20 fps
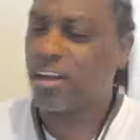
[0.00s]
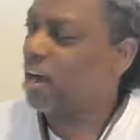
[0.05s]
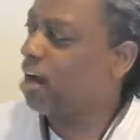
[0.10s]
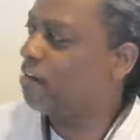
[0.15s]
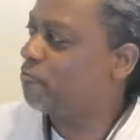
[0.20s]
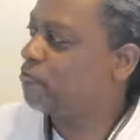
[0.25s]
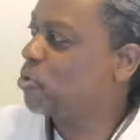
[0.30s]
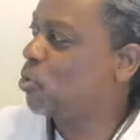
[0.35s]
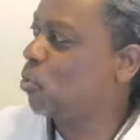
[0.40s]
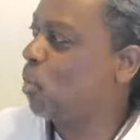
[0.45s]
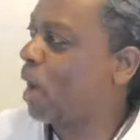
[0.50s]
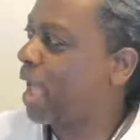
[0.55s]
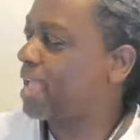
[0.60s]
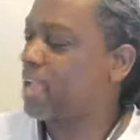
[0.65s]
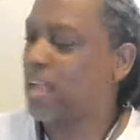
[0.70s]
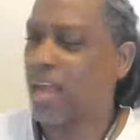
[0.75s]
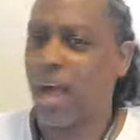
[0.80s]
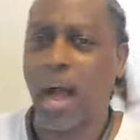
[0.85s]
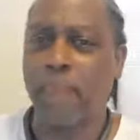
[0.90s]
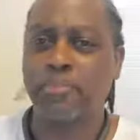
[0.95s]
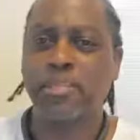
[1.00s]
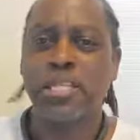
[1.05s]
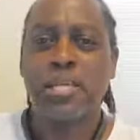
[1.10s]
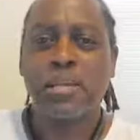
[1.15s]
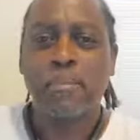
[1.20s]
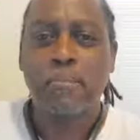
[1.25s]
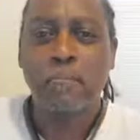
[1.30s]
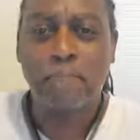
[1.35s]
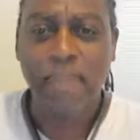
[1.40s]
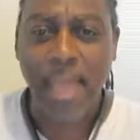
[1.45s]
of you white cops
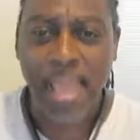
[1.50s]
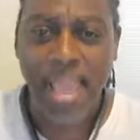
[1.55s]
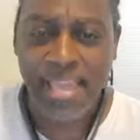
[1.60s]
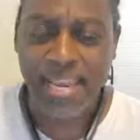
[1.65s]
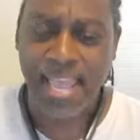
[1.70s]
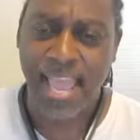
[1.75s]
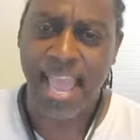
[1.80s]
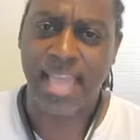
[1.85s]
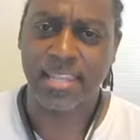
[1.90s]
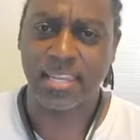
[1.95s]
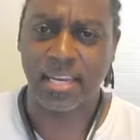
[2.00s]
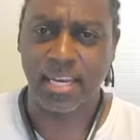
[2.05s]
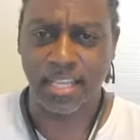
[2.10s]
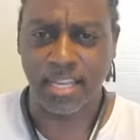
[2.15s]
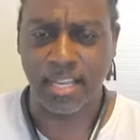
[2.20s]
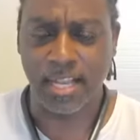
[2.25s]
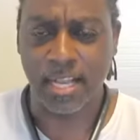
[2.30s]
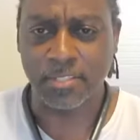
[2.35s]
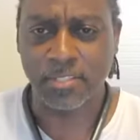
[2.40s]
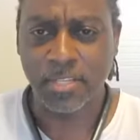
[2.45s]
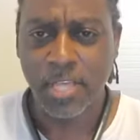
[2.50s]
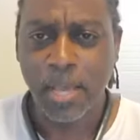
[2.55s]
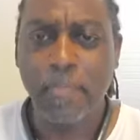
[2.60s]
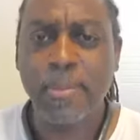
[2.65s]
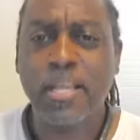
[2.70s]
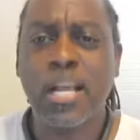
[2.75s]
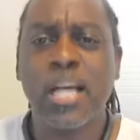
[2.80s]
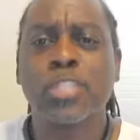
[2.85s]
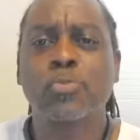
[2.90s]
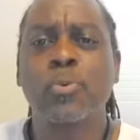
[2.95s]
manhandling us.
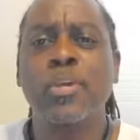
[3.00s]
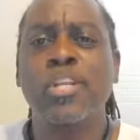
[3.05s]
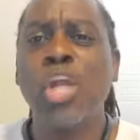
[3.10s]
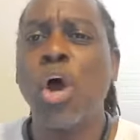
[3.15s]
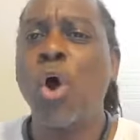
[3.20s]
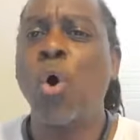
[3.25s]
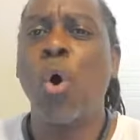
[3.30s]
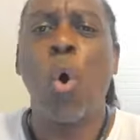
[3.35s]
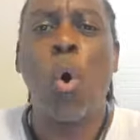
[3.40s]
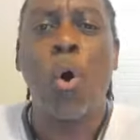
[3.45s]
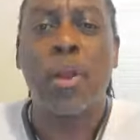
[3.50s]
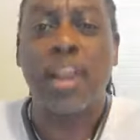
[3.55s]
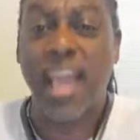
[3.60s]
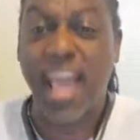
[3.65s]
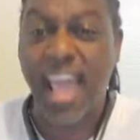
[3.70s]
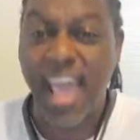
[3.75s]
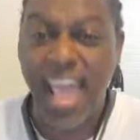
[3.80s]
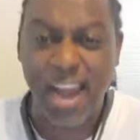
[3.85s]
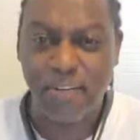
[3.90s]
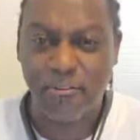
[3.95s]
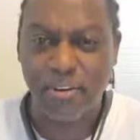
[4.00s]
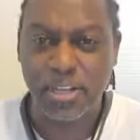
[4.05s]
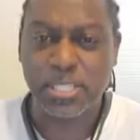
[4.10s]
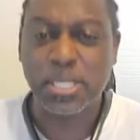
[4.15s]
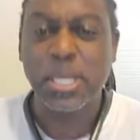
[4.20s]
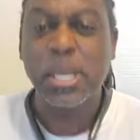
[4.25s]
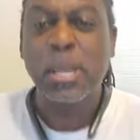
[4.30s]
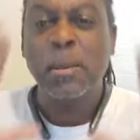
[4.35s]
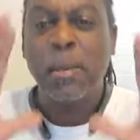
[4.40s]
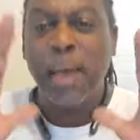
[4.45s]
Because we know on average,
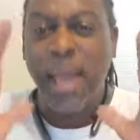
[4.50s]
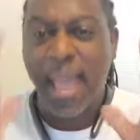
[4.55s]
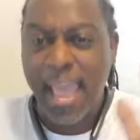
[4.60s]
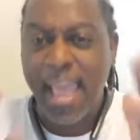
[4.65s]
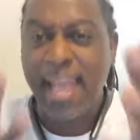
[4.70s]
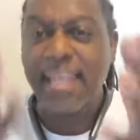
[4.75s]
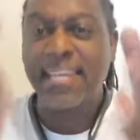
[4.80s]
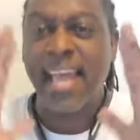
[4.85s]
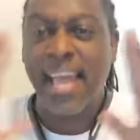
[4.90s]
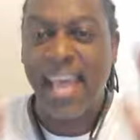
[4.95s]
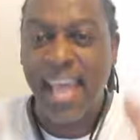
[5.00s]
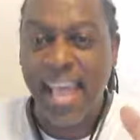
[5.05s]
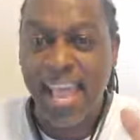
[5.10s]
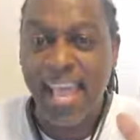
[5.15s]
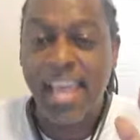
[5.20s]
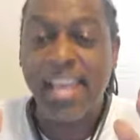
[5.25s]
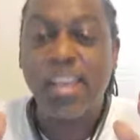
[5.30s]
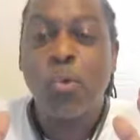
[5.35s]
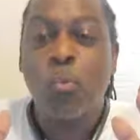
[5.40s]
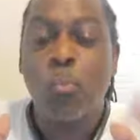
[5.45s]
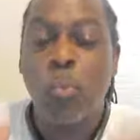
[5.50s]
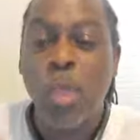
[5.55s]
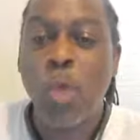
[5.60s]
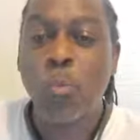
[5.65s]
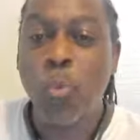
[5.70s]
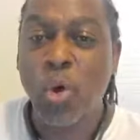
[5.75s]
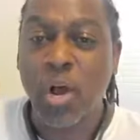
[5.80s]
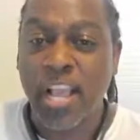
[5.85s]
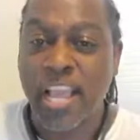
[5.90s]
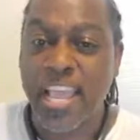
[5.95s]
hand to hand, we
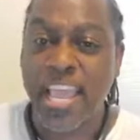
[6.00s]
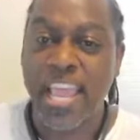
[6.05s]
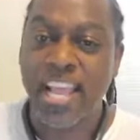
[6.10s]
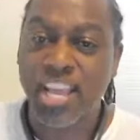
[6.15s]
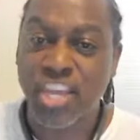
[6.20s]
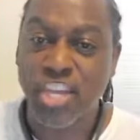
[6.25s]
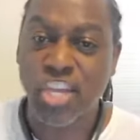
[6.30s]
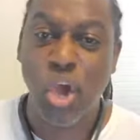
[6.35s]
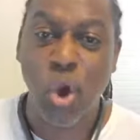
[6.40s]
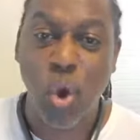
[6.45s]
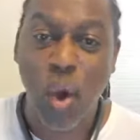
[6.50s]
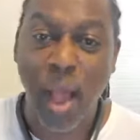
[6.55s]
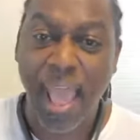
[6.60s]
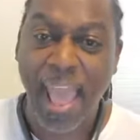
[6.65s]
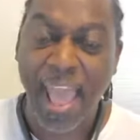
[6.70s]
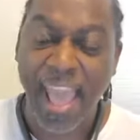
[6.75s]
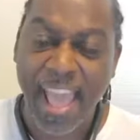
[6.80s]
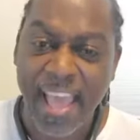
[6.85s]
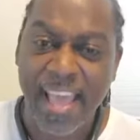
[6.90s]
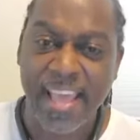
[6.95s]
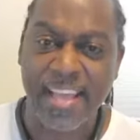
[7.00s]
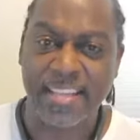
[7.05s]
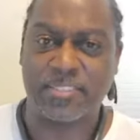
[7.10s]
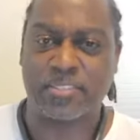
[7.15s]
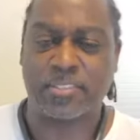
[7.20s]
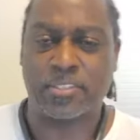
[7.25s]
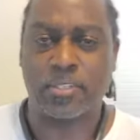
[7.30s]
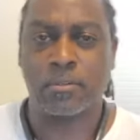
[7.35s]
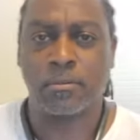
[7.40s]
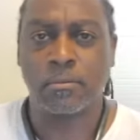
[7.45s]
will kick your
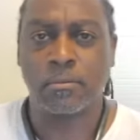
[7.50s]
ass.